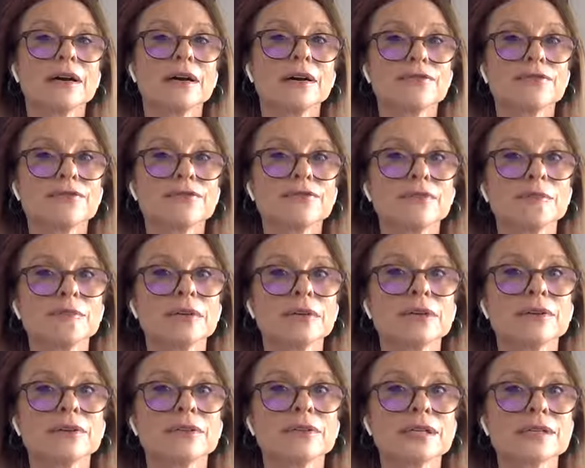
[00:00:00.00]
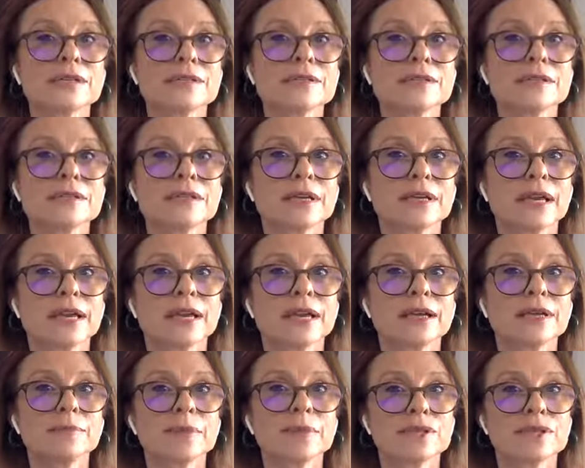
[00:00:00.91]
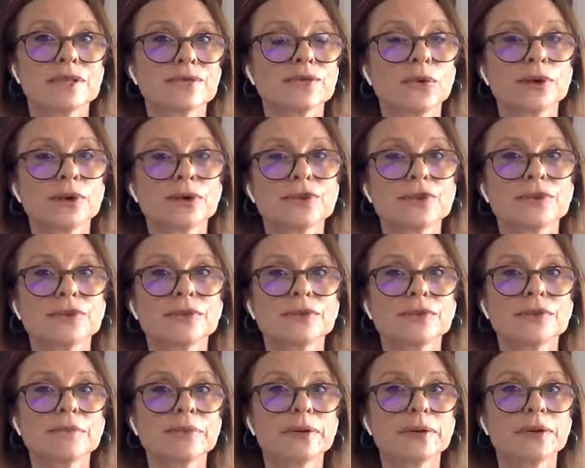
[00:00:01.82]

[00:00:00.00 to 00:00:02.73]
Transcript: from illness and misfortune.